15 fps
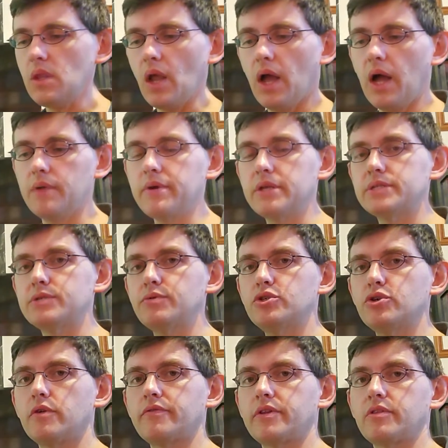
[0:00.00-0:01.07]
I'm going to switch
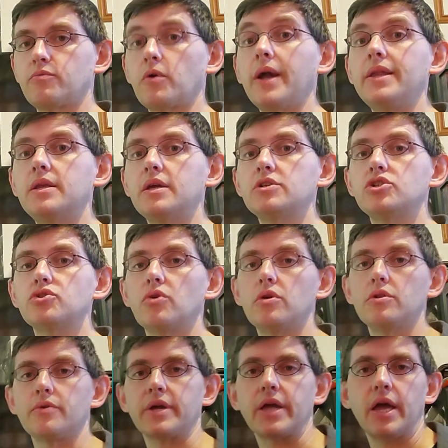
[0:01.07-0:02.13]
over to the right
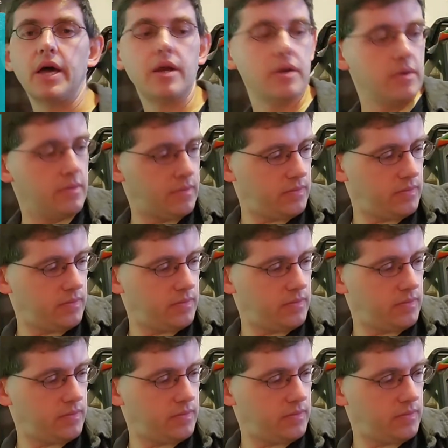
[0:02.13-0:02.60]
controller again,